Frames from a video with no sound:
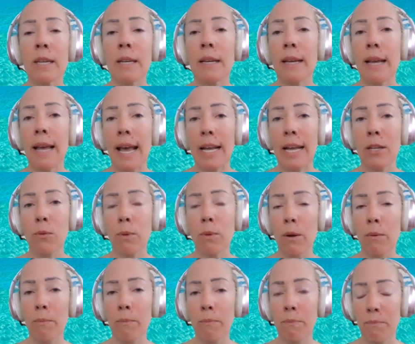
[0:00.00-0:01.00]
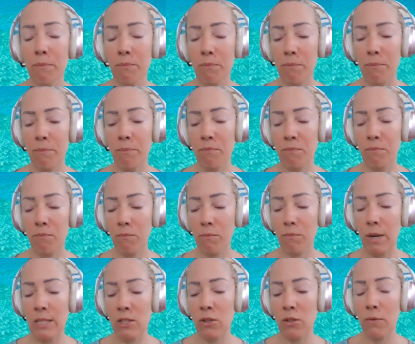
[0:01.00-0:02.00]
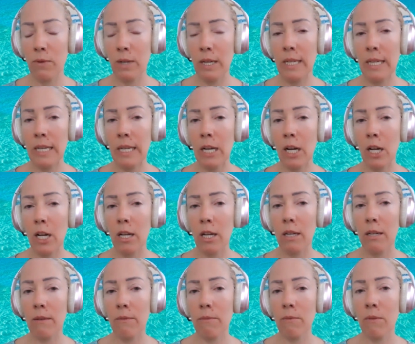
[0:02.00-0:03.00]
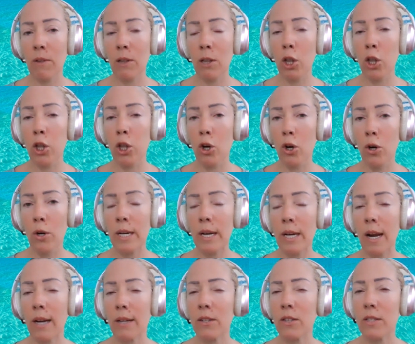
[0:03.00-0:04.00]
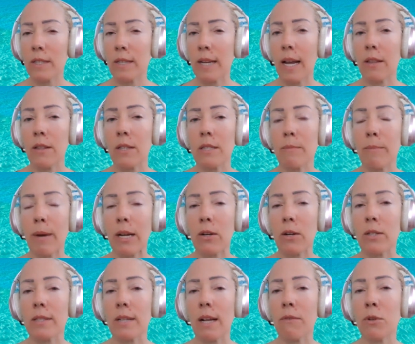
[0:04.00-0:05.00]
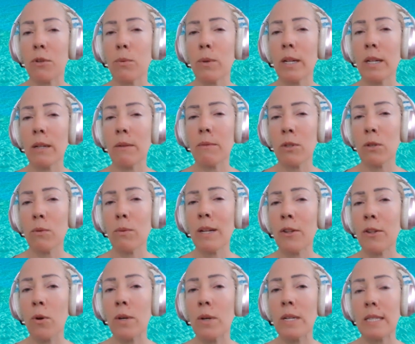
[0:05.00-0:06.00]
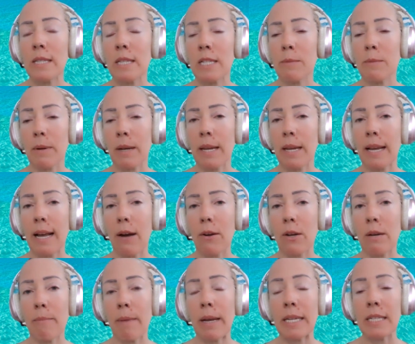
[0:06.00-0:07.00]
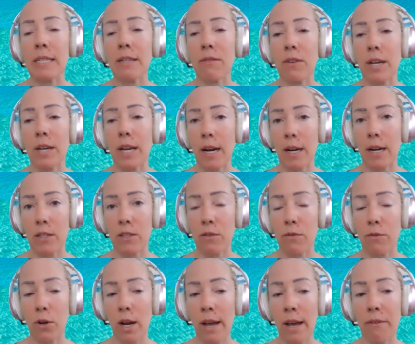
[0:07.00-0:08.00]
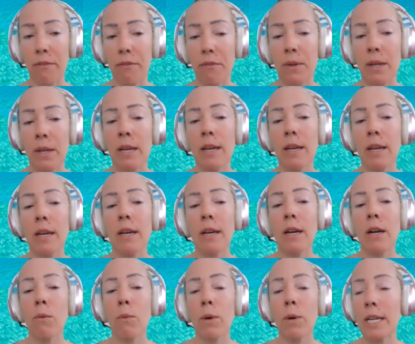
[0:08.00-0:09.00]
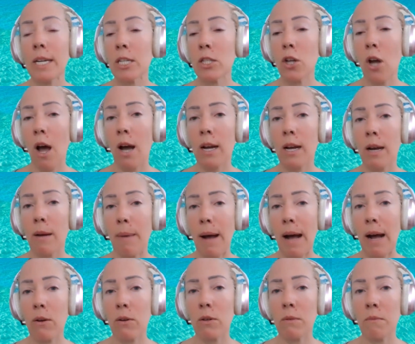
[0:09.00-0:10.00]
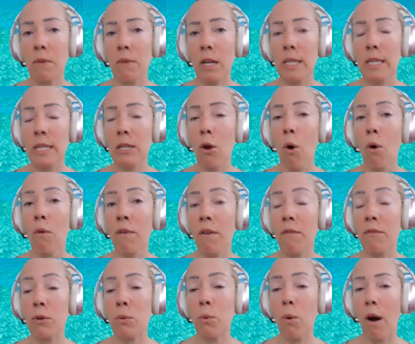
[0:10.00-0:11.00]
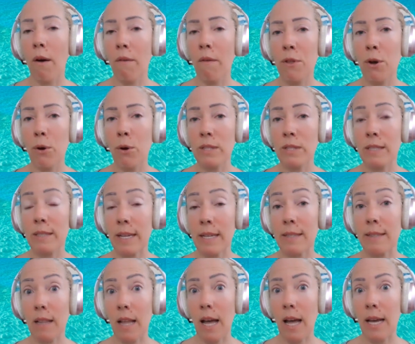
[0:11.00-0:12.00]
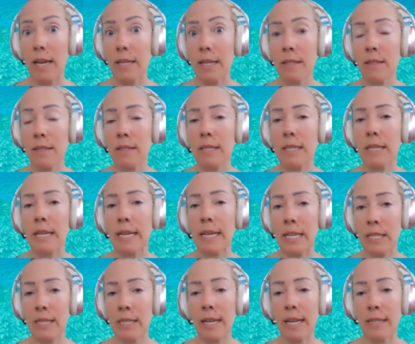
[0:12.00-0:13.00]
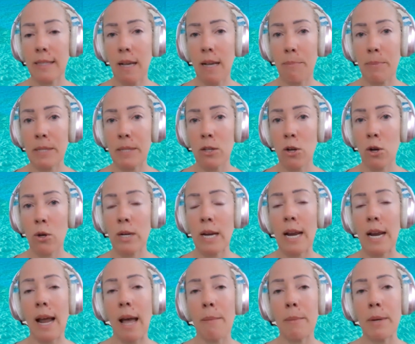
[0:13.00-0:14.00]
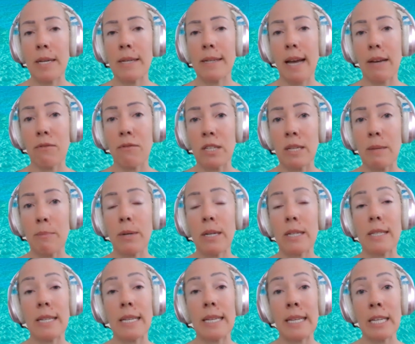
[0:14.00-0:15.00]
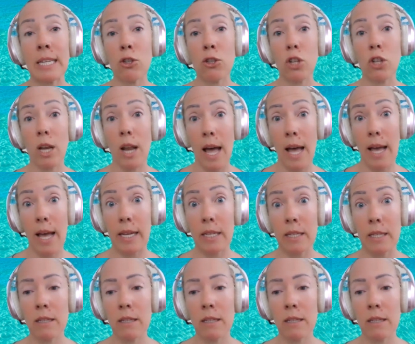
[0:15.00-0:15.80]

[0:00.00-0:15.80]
And you will, once you really learn and understand this about yourself, you will notice this playing out in many different areas of your life. We're going to talk about a little overview of those 6 lines in today's episode, and I'm going to dive deeper into each line